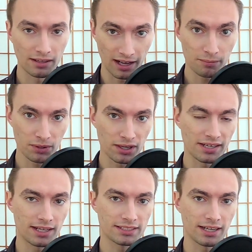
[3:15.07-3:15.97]
I'm going to
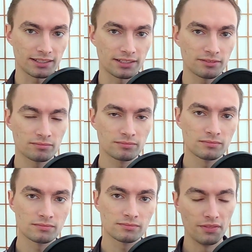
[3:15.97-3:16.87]
dissect it.
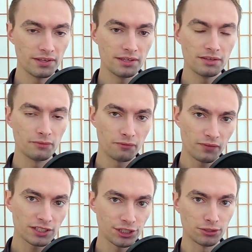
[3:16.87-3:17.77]
The
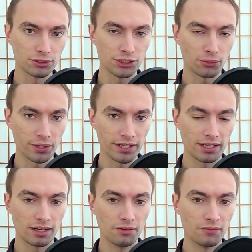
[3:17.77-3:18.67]
fictional story
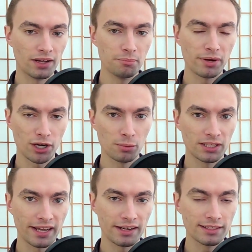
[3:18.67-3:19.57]
of Unbearable
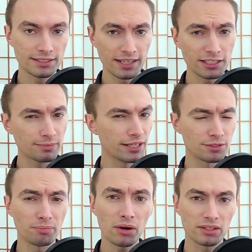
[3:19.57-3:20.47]
Lightness takes place
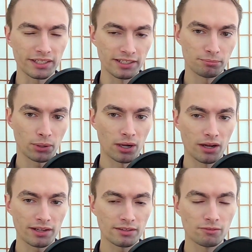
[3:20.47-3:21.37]
partly in
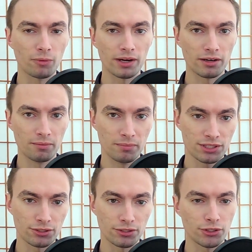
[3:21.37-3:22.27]
Prague, where
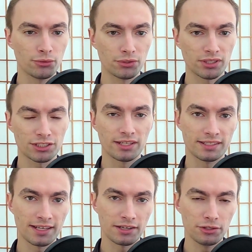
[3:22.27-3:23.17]
Mr. Kundera
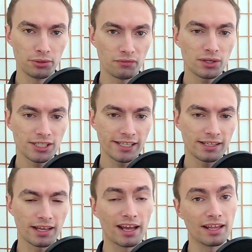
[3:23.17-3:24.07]
attended
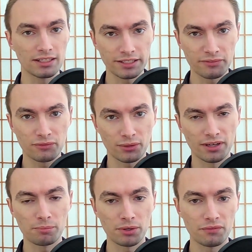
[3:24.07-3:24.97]
university and lived for a
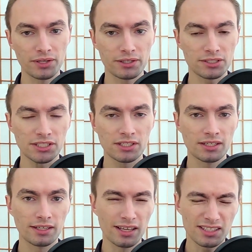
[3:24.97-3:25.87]
number of years.
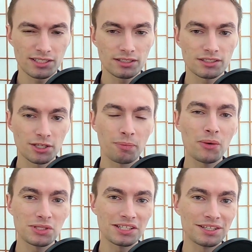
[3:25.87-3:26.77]
It's
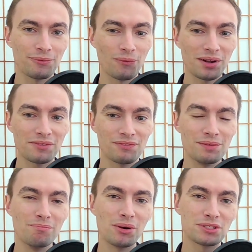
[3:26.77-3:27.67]
supposedly one of the
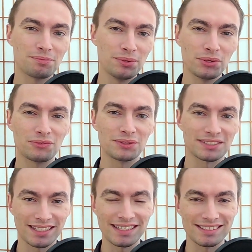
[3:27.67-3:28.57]
most beautiful
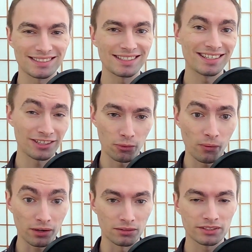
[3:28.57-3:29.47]
cities in the
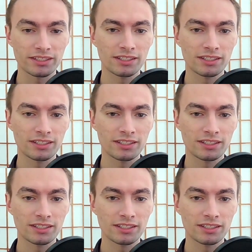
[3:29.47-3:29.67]
world.